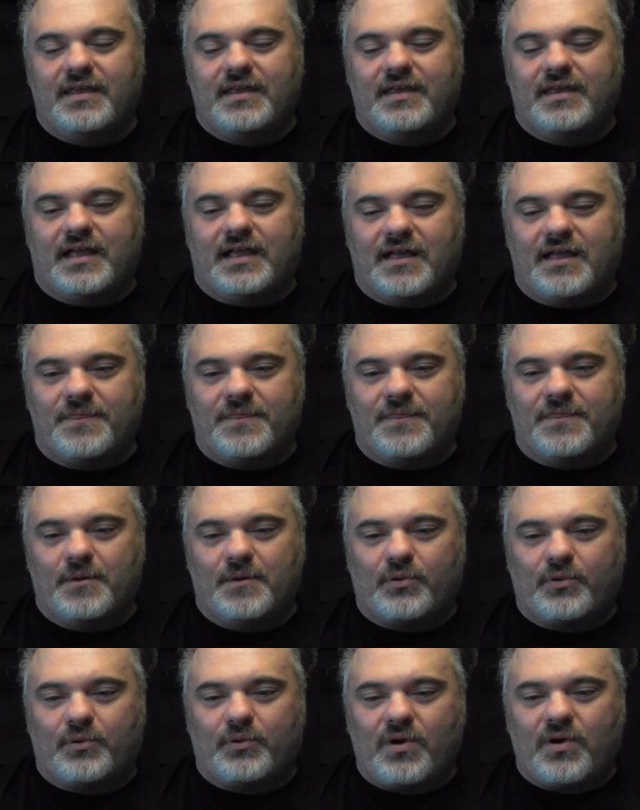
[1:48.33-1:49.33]
The
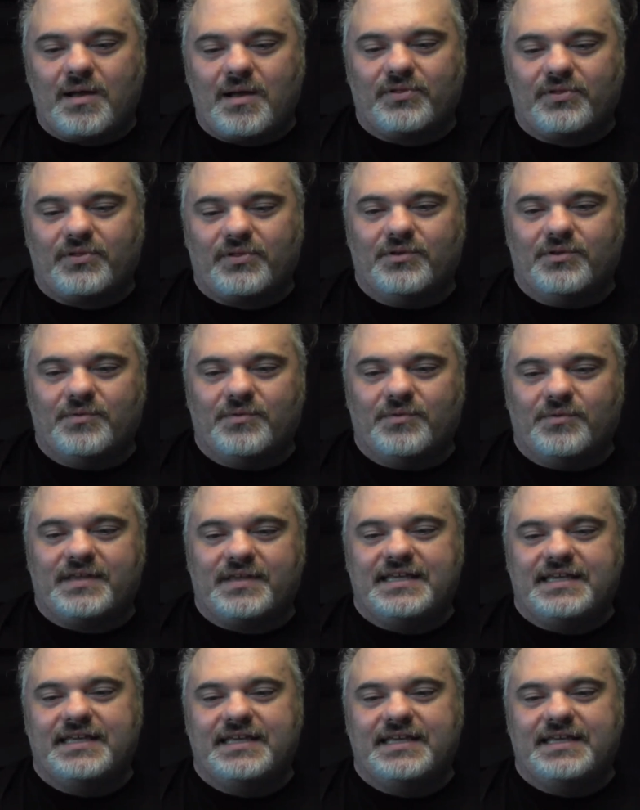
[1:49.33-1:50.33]
problem
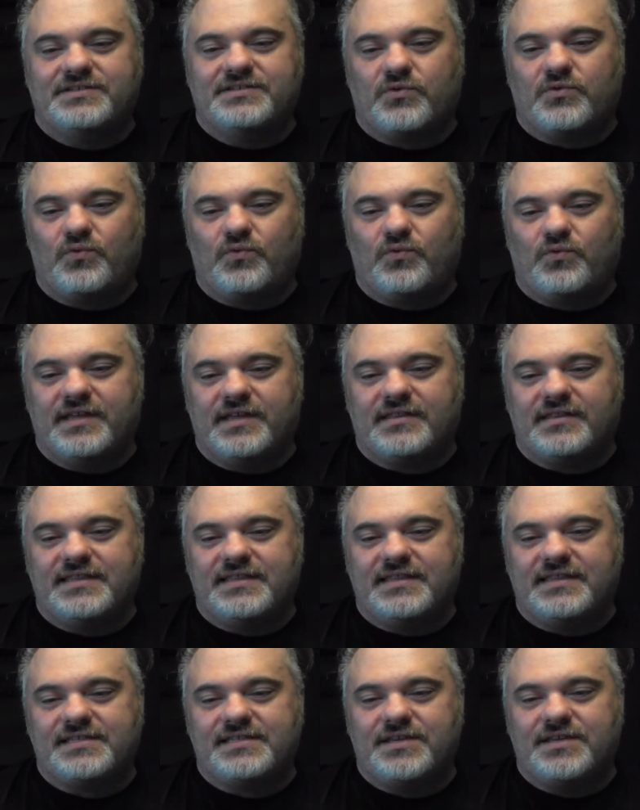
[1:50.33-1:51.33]
is with
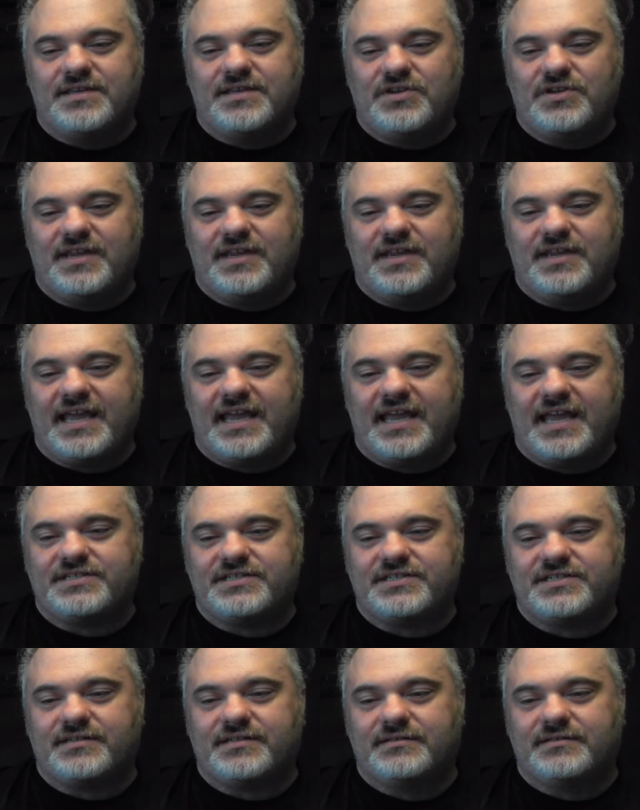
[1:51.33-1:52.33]
this
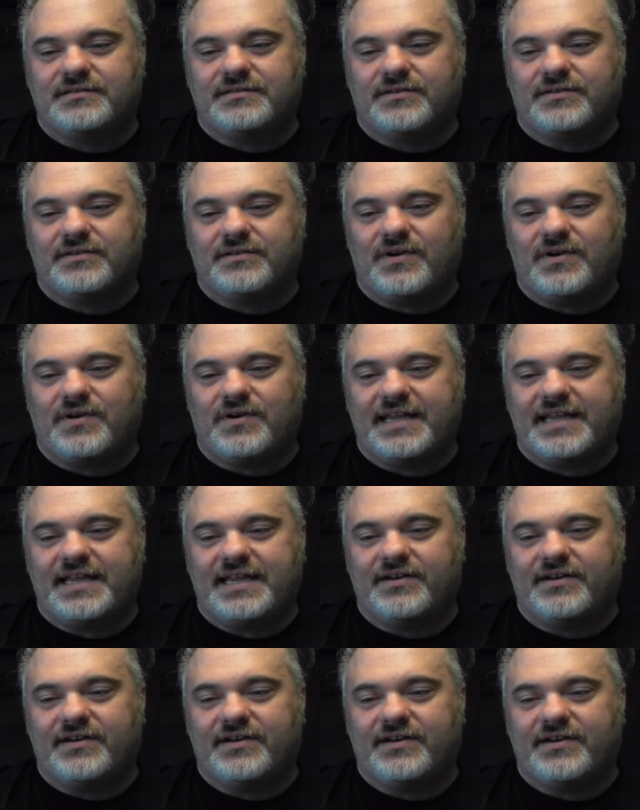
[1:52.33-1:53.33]
communication right
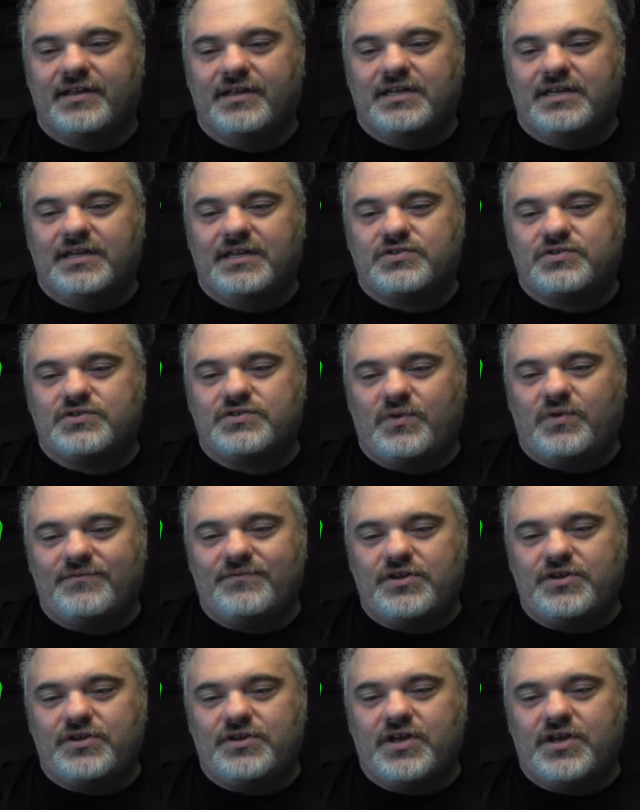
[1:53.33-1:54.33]
here. So whenever
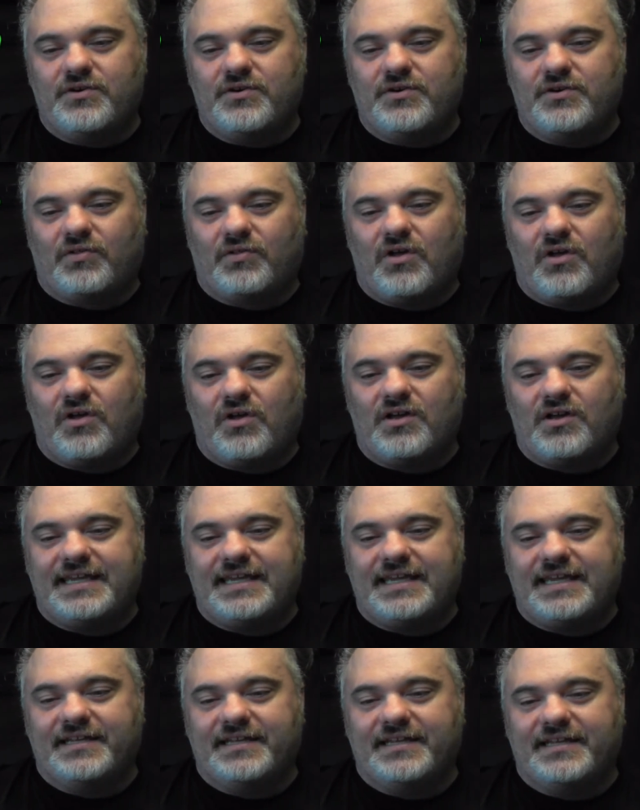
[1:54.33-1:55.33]
you go to log
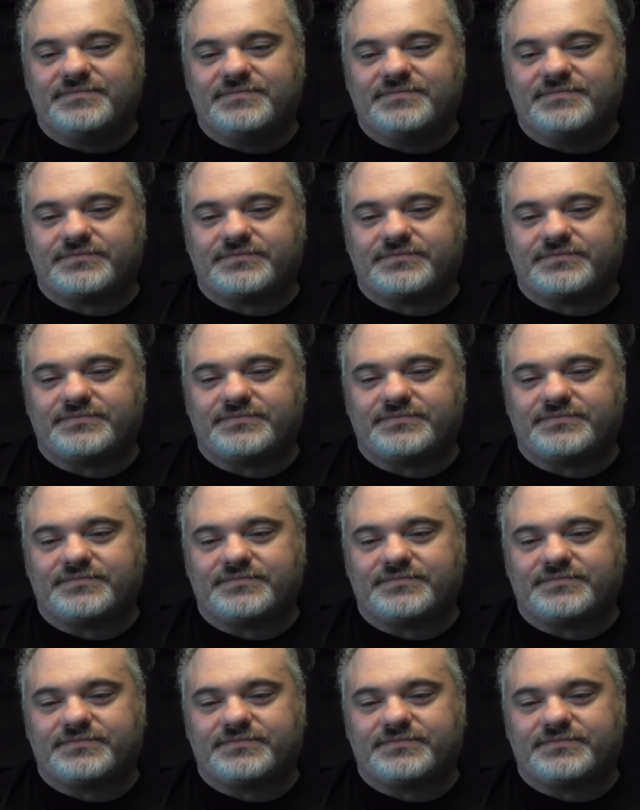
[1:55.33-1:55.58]
in,